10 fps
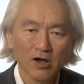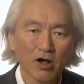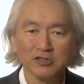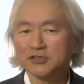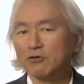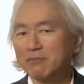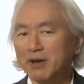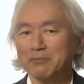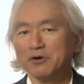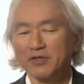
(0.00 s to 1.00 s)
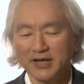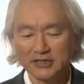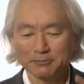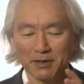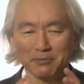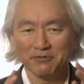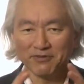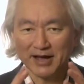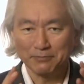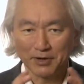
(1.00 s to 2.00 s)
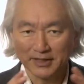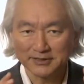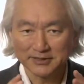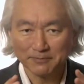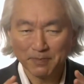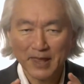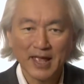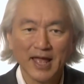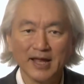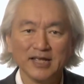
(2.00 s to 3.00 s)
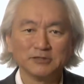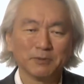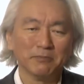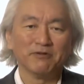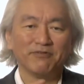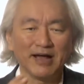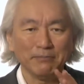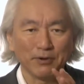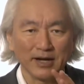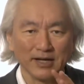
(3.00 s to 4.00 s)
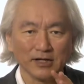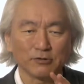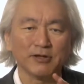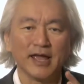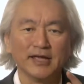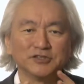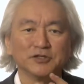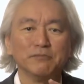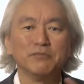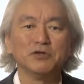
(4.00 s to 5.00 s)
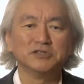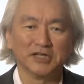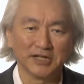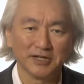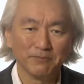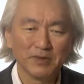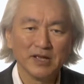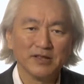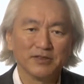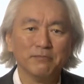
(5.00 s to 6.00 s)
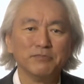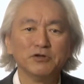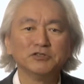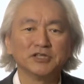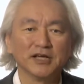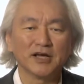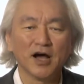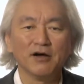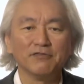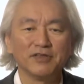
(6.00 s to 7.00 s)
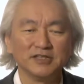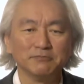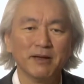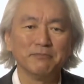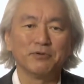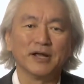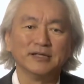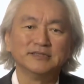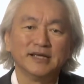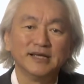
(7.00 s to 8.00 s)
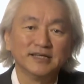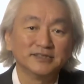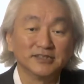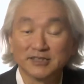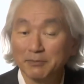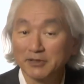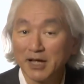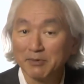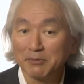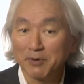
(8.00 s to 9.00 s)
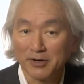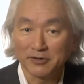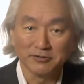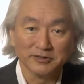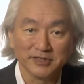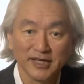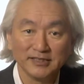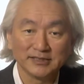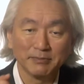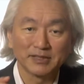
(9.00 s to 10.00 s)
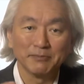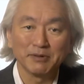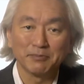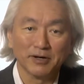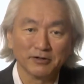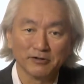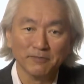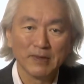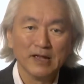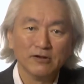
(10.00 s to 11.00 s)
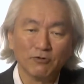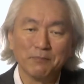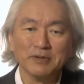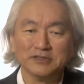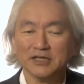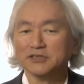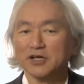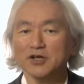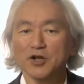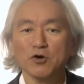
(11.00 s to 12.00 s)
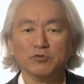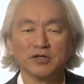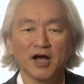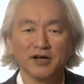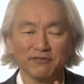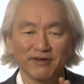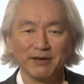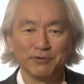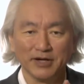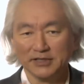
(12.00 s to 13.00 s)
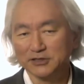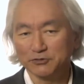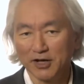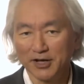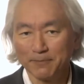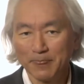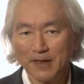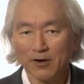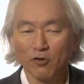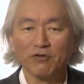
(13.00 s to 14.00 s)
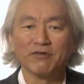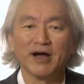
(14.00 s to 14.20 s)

Also remember that each bubble vibrates, and each bubble vibrating creates music. The music of these membranes is the subatomic particles. Each subatomic particle represents a note on a vibrating string or